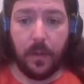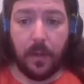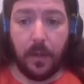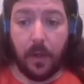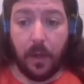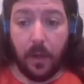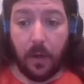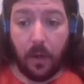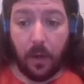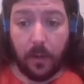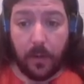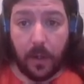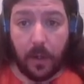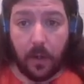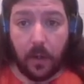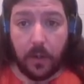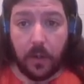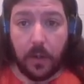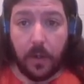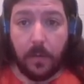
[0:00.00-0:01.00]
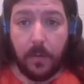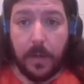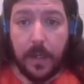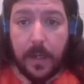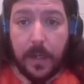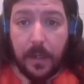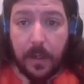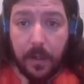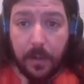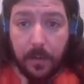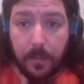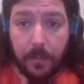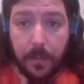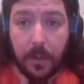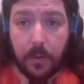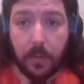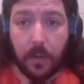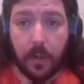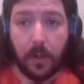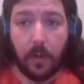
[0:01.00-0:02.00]
On the contrary,
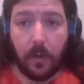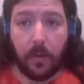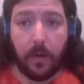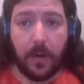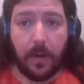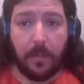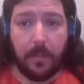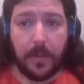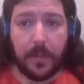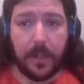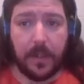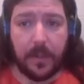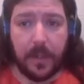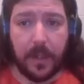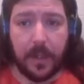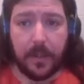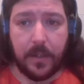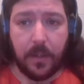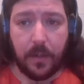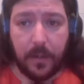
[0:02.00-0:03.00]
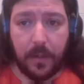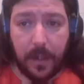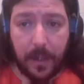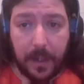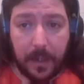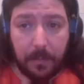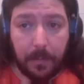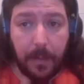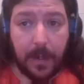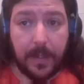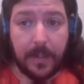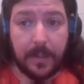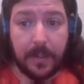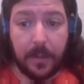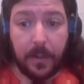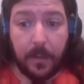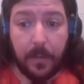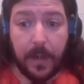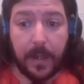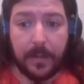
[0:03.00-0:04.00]
virtual oral presentation takes place
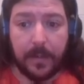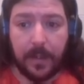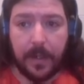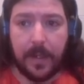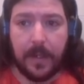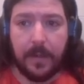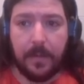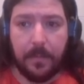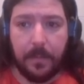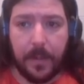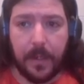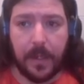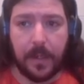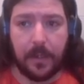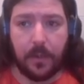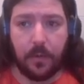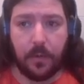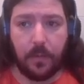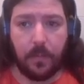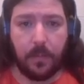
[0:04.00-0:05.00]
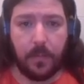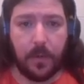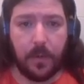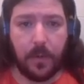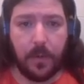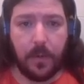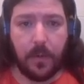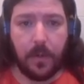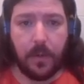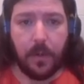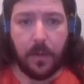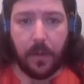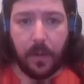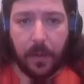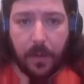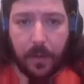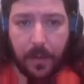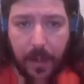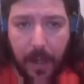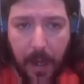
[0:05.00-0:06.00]
directly via Zoom. They
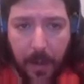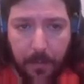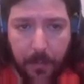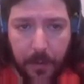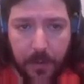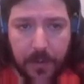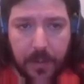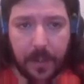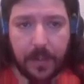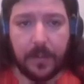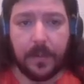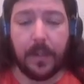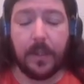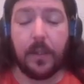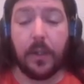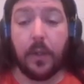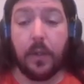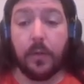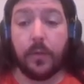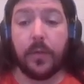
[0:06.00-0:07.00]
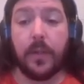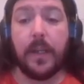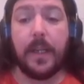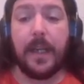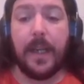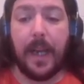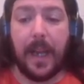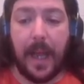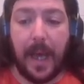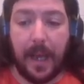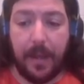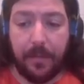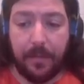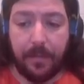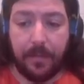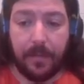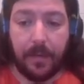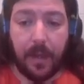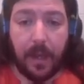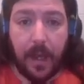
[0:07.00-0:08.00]
are presented usually live
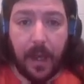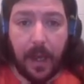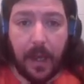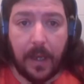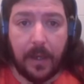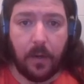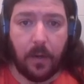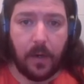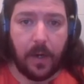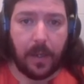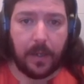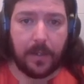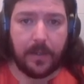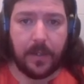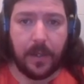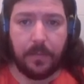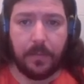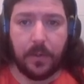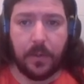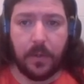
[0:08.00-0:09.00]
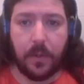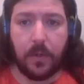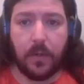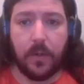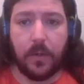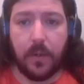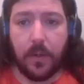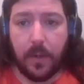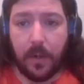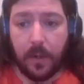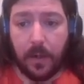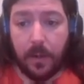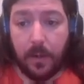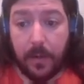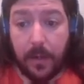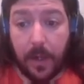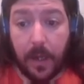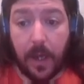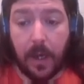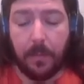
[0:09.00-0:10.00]
and on exception, they
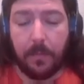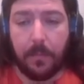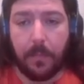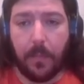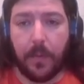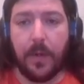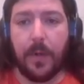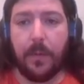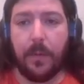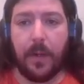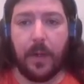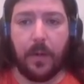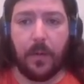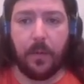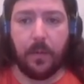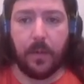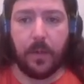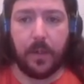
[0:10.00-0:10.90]
are pre-recorded.